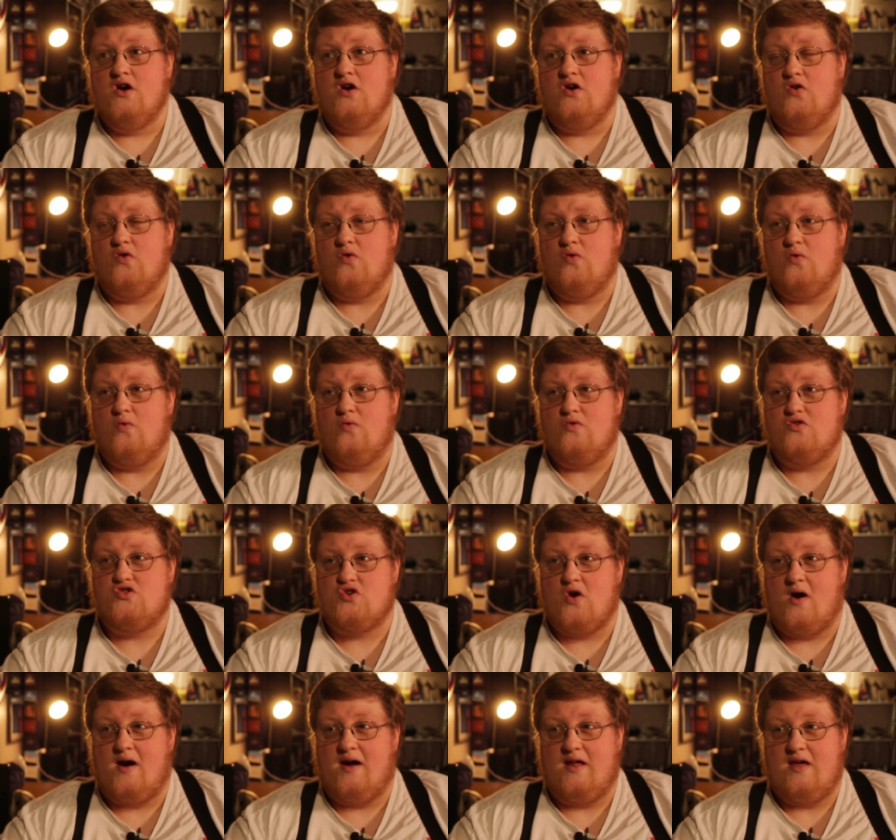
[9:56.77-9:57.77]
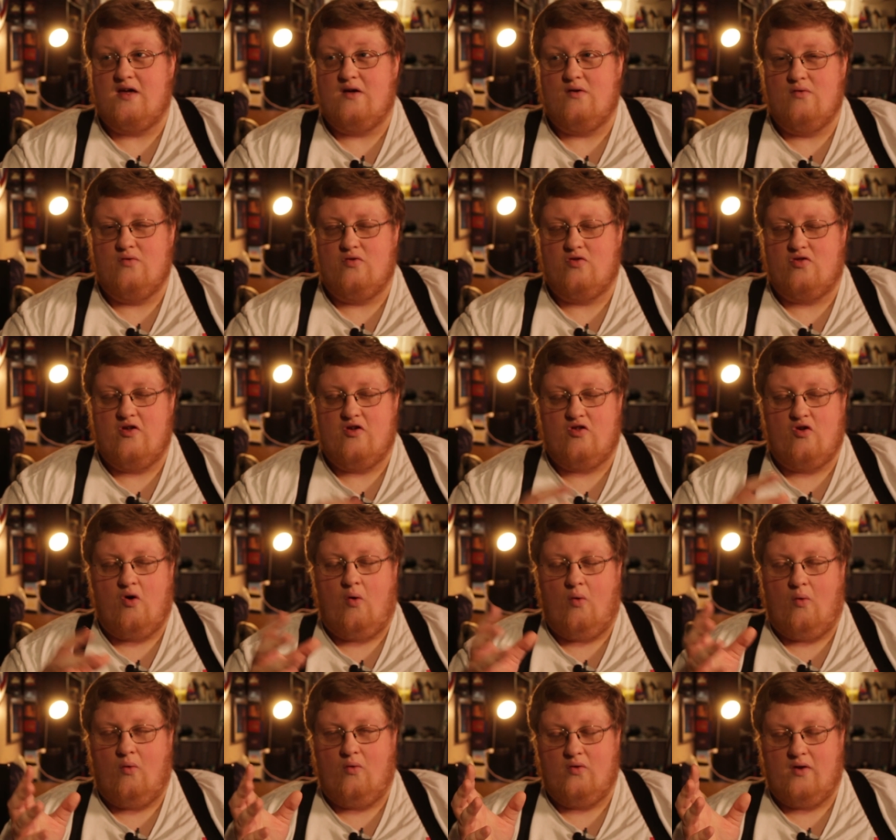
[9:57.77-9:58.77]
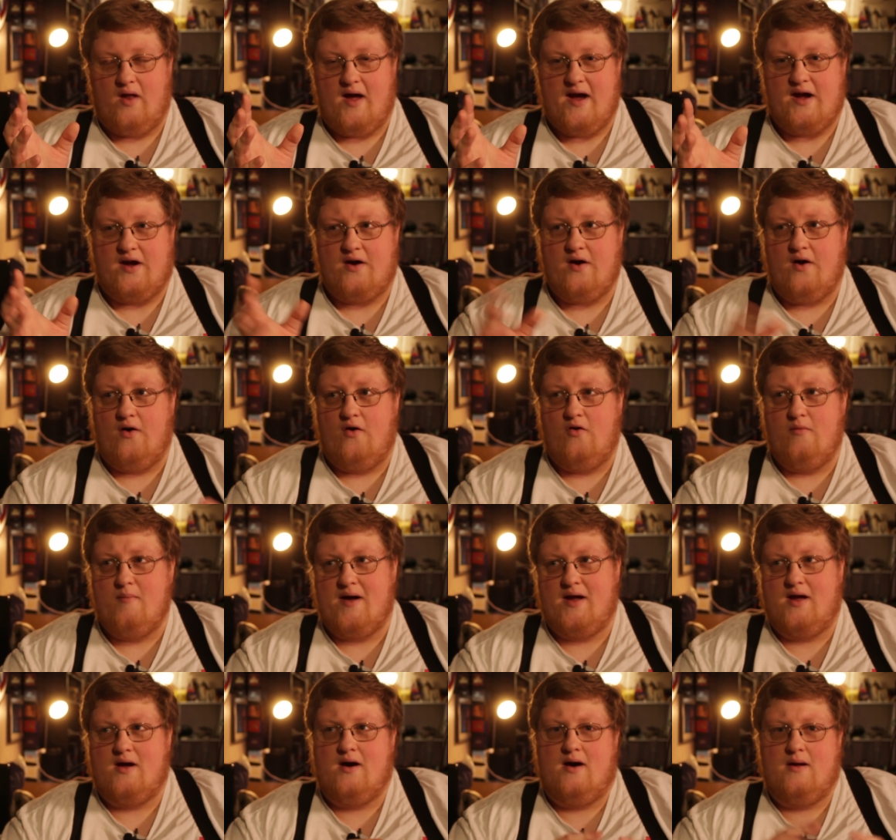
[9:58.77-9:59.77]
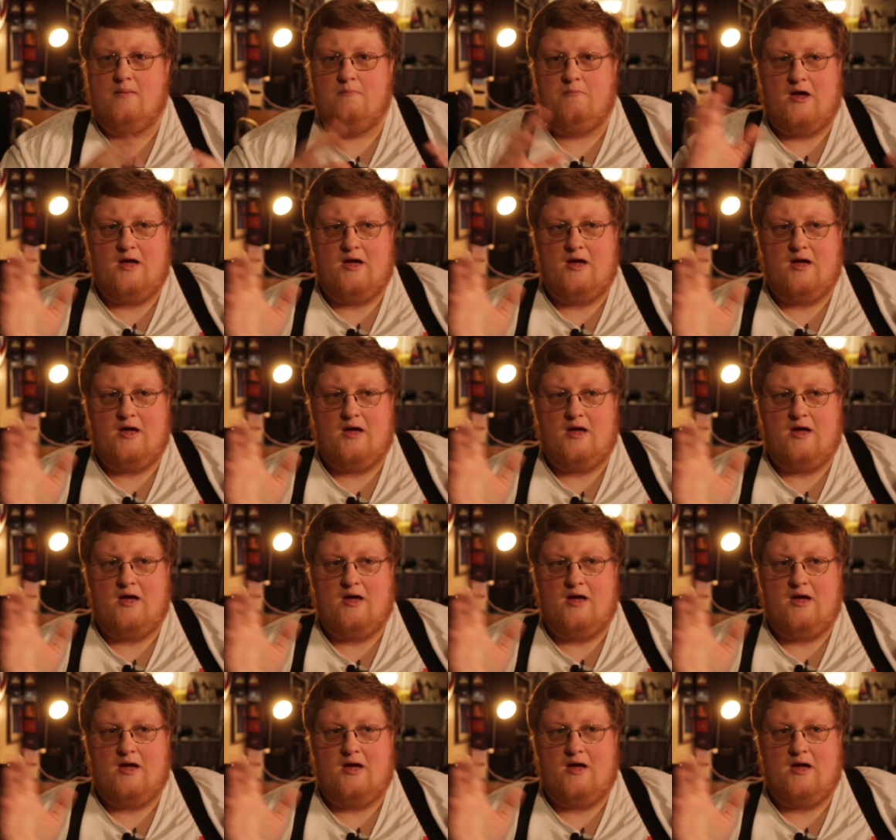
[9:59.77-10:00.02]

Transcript: who try to use this whole, like, oh my God,